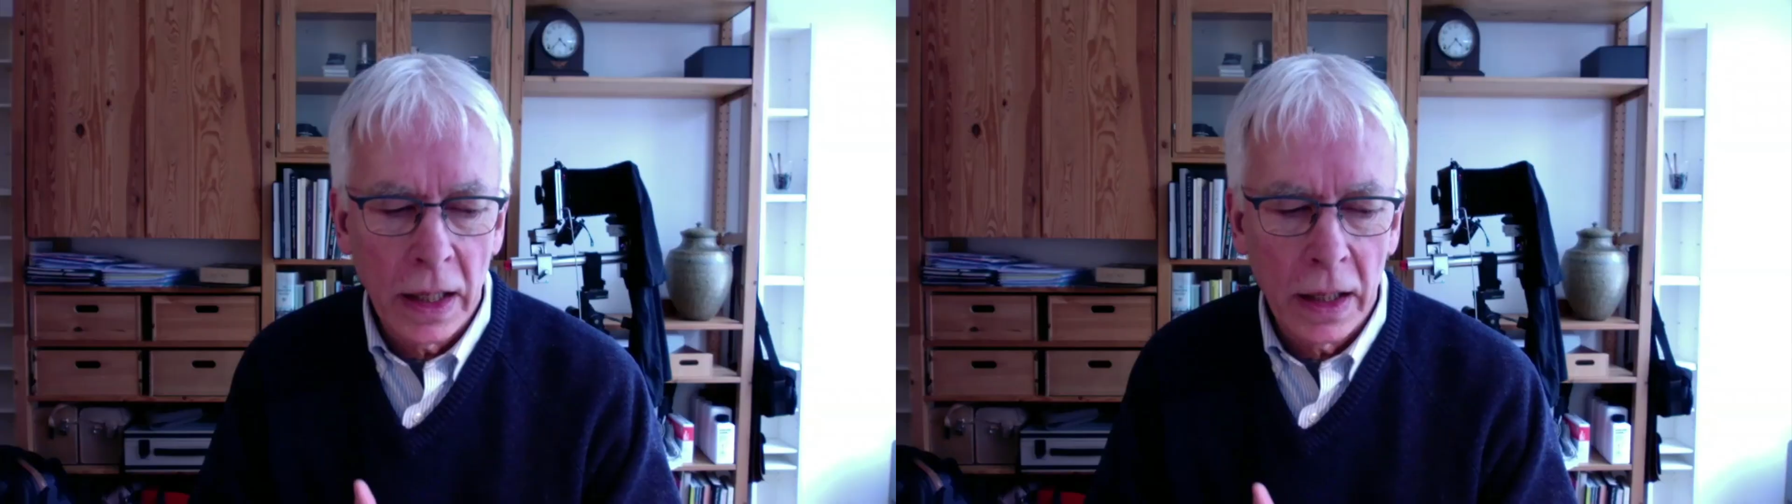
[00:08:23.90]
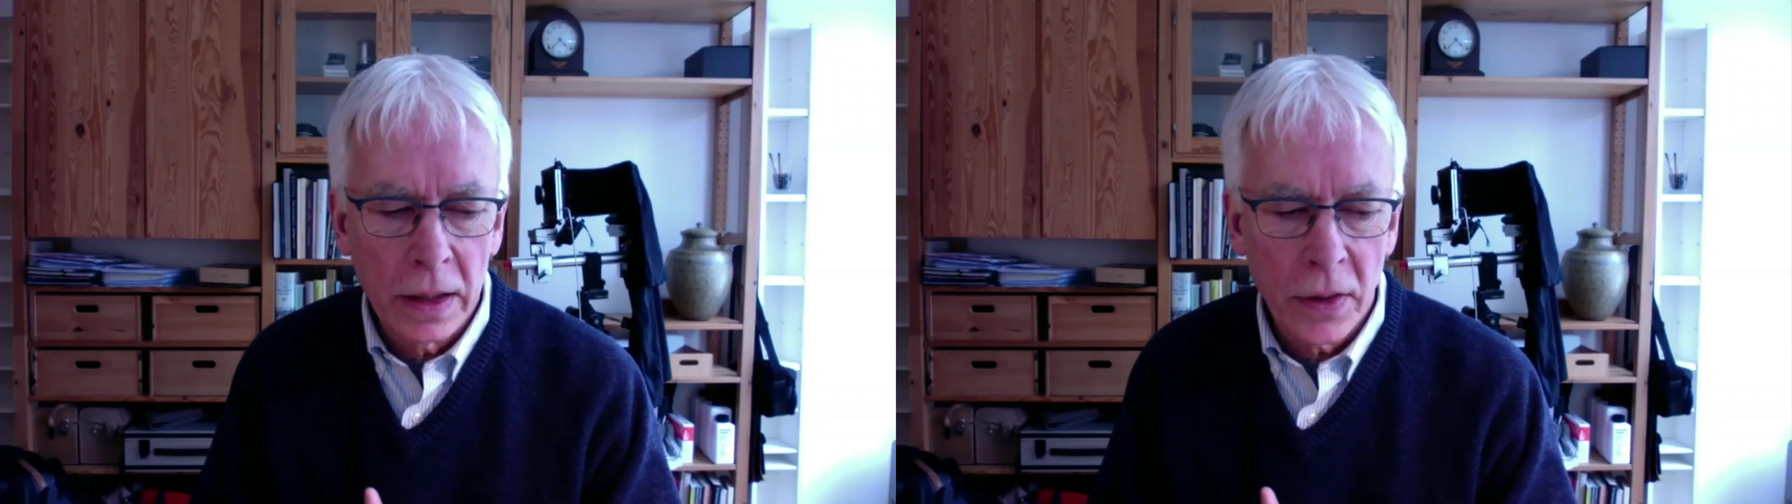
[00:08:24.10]

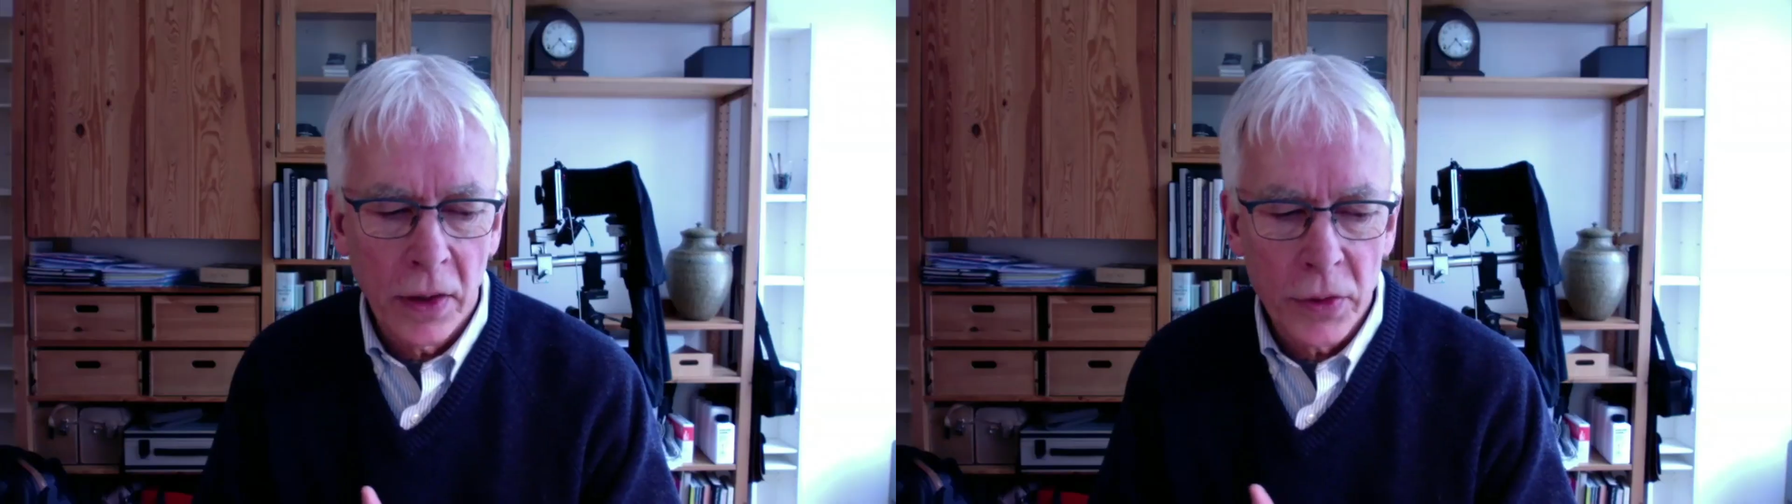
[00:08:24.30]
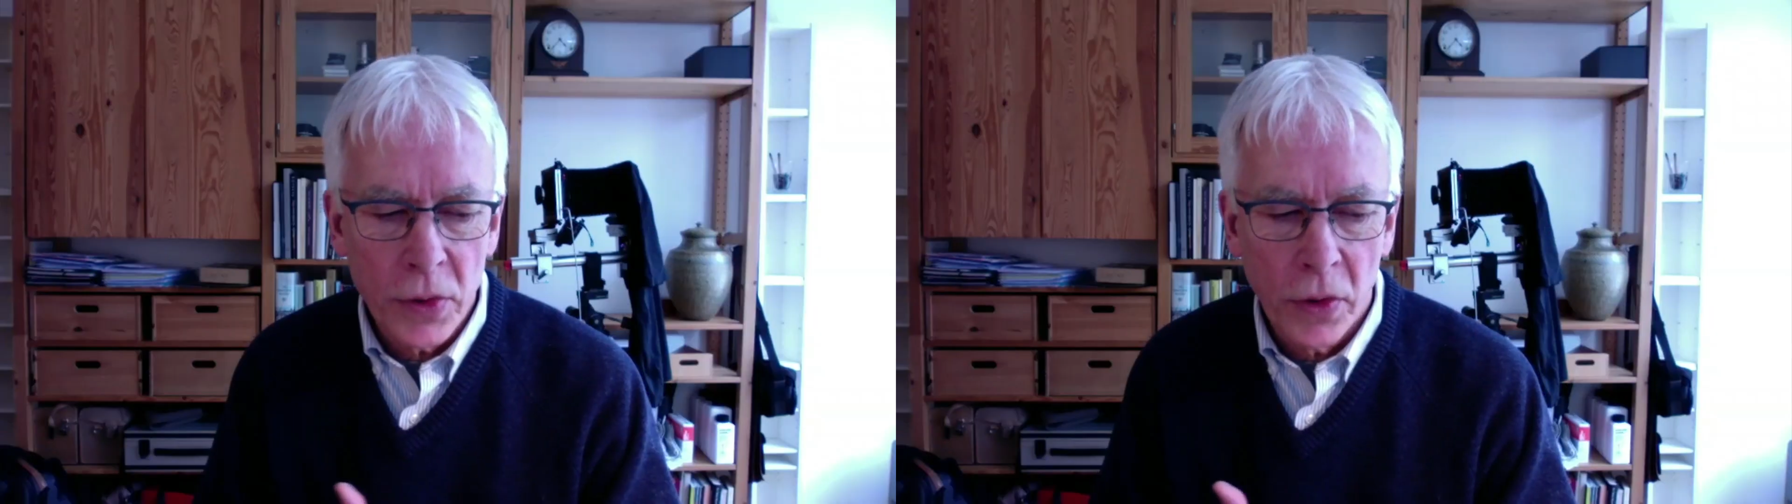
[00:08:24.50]
Uh, so I
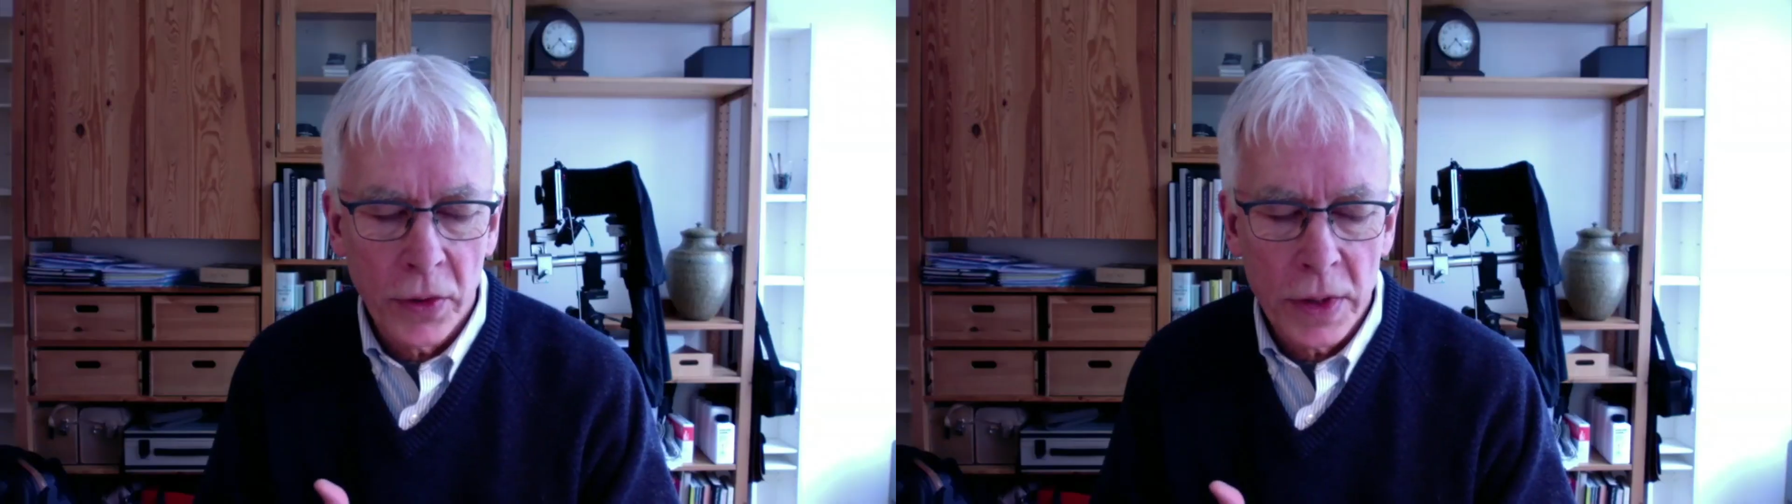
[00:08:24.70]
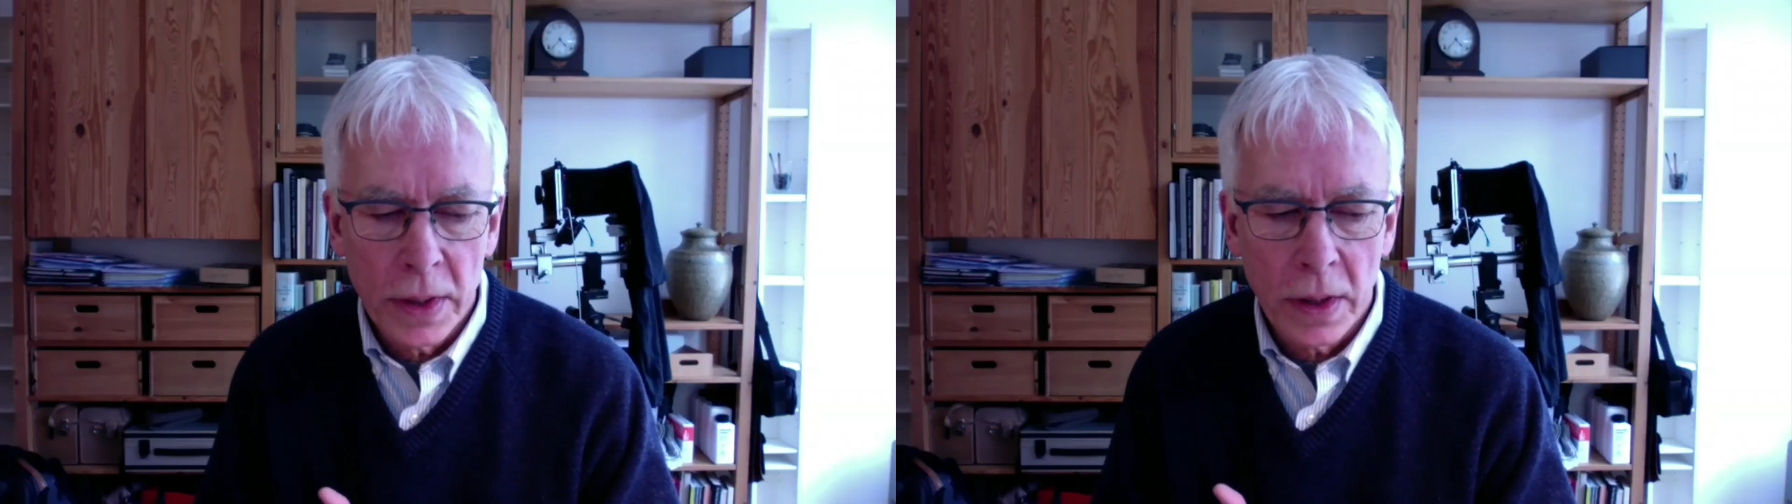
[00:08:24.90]
was
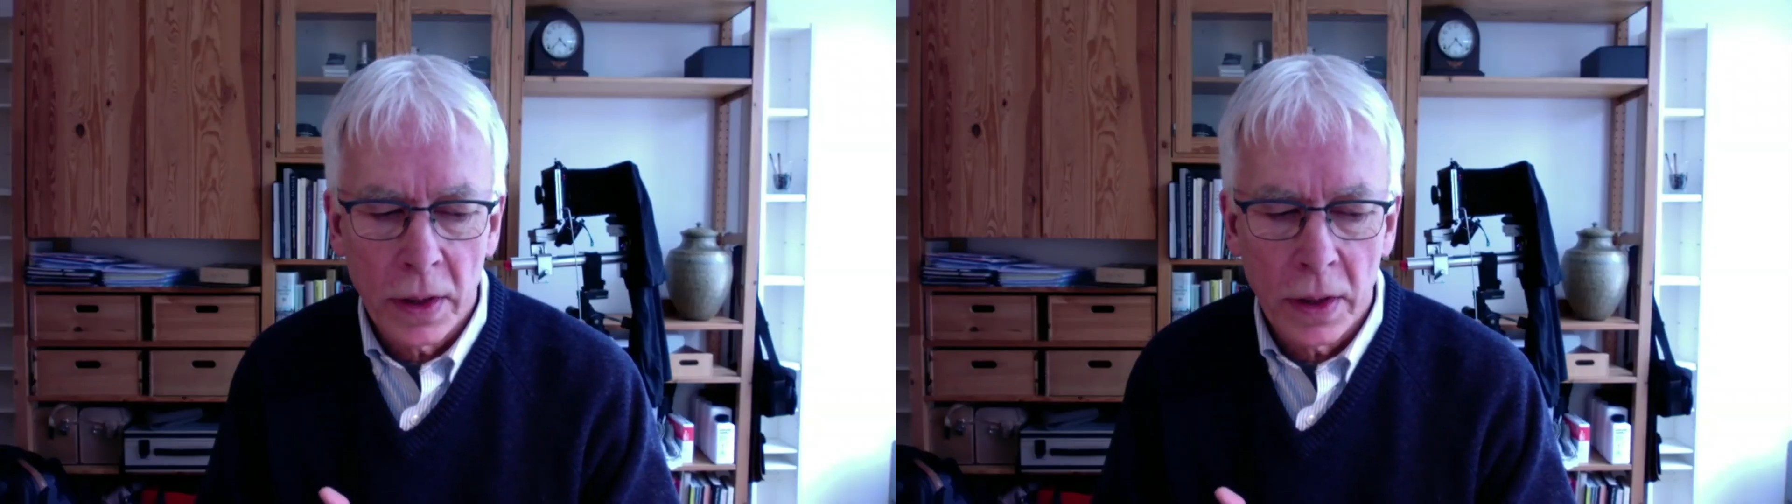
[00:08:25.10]
always